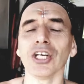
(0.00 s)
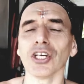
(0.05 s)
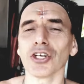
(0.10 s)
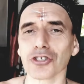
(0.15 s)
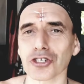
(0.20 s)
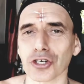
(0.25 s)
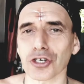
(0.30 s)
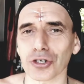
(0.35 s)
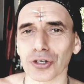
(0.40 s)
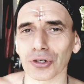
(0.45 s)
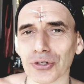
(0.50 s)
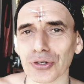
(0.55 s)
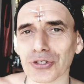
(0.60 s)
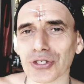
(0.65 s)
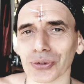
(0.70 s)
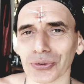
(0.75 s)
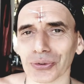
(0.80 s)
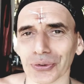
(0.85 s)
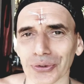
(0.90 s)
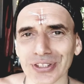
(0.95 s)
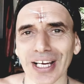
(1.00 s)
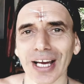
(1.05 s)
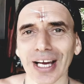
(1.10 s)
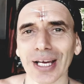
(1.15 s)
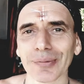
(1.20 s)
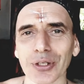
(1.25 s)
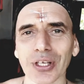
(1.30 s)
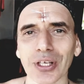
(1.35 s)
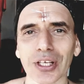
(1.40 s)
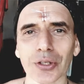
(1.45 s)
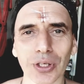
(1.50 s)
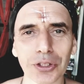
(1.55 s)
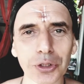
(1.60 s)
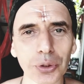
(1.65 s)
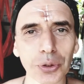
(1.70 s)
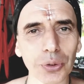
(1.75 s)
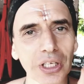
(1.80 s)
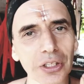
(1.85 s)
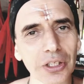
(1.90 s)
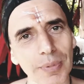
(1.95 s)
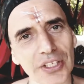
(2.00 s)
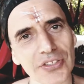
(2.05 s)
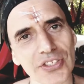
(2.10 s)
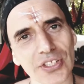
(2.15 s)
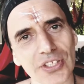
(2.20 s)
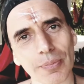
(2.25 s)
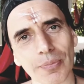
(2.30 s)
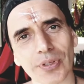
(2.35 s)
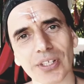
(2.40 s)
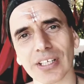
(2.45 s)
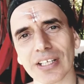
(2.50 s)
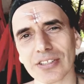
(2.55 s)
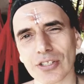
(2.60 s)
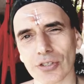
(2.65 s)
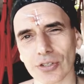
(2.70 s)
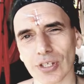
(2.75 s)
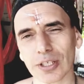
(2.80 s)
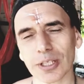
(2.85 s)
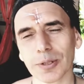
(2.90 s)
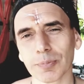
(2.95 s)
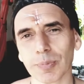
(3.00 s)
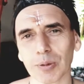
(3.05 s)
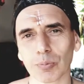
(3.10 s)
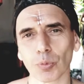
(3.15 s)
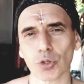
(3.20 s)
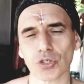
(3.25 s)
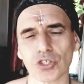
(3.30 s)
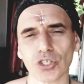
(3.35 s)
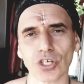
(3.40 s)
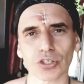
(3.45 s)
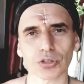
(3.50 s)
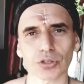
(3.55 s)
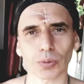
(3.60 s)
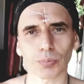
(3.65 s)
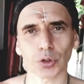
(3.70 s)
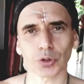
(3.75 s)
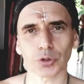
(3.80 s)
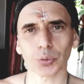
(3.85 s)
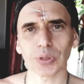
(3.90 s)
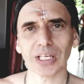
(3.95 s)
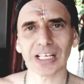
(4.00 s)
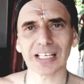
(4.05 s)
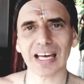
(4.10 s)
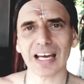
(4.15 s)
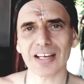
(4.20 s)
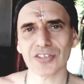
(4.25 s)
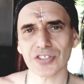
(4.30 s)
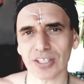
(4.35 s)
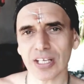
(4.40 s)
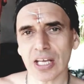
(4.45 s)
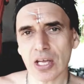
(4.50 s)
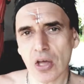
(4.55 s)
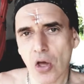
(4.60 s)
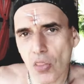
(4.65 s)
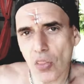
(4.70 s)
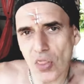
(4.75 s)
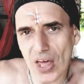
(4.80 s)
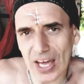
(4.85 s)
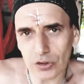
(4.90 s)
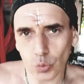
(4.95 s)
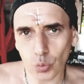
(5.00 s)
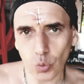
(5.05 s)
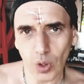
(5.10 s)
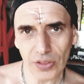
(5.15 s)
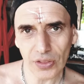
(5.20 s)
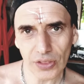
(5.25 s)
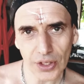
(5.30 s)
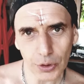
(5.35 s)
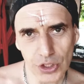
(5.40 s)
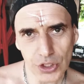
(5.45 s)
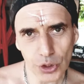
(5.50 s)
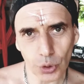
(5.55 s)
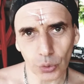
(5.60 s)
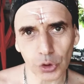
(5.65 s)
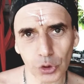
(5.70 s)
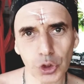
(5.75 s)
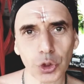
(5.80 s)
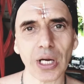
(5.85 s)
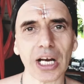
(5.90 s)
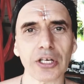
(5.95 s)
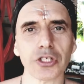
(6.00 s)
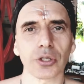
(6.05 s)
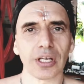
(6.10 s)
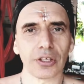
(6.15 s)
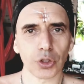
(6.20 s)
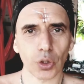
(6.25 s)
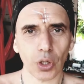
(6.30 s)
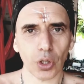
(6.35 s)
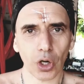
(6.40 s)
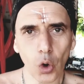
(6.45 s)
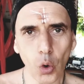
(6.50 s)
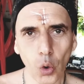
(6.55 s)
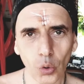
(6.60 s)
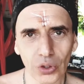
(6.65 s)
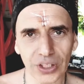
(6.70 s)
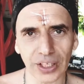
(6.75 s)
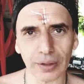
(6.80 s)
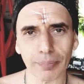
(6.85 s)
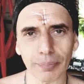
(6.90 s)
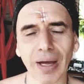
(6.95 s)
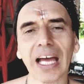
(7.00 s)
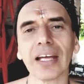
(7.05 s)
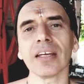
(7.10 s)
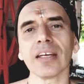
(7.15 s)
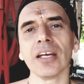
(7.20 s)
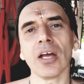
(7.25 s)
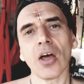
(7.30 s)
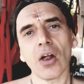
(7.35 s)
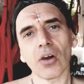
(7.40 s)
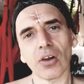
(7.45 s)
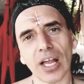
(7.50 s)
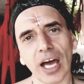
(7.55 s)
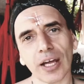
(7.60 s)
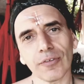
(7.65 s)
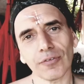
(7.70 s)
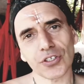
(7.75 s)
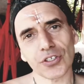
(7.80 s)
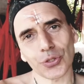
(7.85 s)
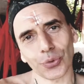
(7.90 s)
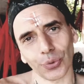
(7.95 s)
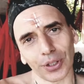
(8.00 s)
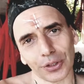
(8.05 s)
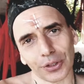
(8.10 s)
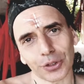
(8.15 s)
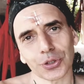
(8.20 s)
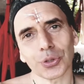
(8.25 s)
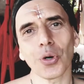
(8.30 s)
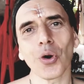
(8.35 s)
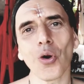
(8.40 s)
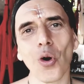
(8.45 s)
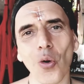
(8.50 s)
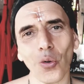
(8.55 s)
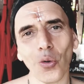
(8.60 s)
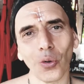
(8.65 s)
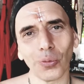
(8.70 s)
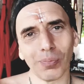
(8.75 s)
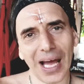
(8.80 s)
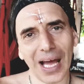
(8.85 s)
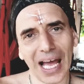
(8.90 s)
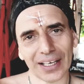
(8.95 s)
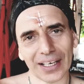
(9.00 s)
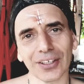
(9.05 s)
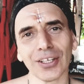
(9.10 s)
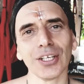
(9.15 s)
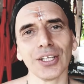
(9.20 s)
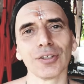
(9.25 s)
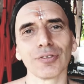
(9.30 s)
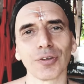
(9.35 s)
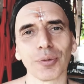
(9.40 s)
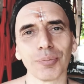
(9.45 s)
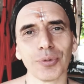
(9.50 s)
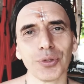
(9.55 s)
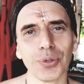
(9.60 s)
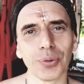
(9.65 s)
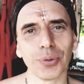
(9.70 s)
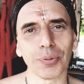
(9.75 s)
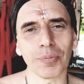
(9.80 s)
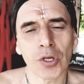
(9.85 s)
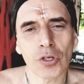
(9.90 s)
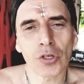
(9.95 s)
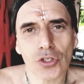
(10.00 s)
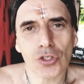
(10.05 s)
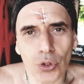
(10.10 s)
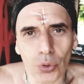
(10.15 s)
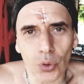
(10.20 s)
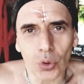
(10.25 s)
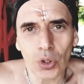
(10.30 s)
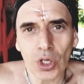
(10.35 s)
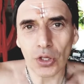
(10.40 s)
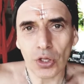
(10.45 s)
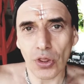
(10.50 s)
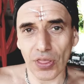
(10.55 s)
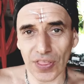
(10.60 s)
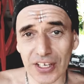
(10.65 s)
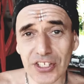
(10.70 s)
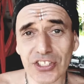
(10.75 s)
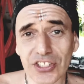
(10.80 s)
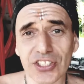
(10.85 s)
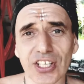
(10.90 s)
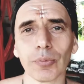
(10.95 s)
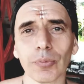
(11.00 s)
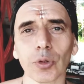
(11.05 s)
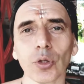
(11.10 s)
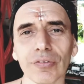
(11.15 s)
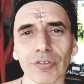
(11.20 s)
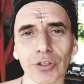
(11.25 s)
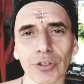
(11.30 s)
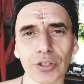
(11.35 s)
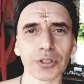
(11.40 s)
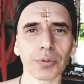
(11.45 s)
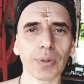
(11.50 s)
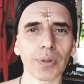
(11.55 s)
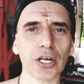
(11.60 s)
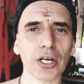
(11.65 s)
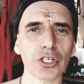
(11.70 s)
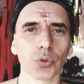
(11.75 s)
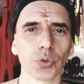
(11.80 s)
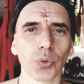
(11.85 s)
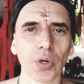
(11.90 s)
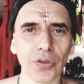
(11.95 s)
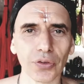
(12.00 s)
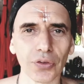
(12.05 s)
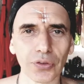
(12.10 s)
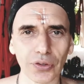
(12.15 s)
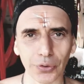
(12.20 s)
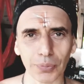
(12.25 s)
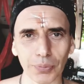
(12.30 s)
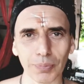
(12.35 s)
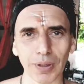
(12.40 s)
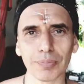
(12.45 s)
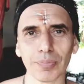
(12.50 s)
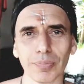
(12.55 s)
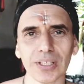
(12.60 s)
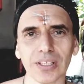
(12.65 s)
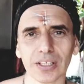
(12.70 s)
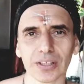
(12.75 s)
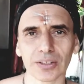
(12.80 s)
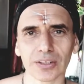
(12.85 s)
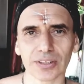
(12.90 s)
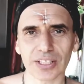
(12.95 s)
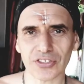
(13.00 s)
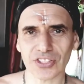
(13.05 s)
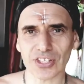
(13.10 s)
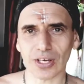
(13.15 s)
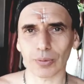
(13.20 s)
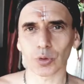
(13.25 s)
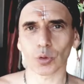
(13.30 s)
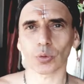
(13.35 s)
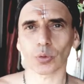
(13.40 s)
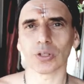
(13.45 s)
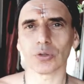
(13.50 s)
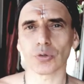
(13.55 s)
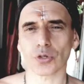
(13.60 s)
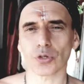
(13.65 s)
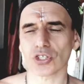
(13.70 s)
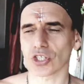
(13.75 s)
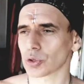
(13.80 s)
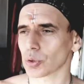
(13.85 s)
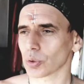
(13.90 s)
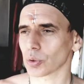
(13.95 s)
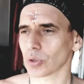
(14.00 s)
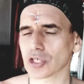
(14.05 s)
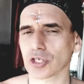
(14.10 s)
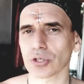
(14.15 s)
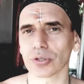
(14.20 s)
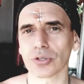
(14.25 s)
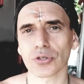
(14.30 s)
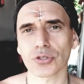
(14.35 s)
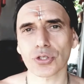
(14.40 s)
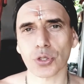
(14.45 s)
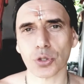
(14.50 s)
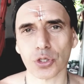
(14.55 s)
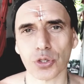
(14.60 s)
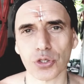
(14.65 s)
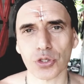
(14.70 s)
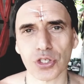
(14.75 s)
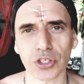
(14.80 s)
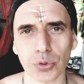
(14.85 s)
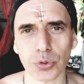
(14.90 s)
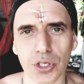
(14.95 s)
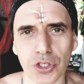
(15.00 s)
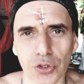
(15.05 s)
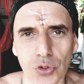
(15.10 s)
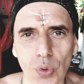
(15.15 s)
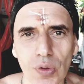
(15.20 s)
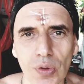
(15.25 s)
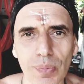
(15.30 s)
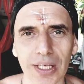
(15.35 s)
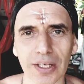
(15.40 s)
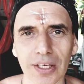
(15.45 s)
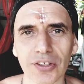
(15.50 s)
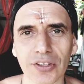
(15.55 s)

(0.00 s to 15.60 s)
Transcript: joyous all the time, okay? We're talking about something that is a little bit more subtle, but realizing that when there is contraction and you're holding back, life is going to hold back from you. So next time you have an interaction with another human being, next time you're in a situation, in social situations with being,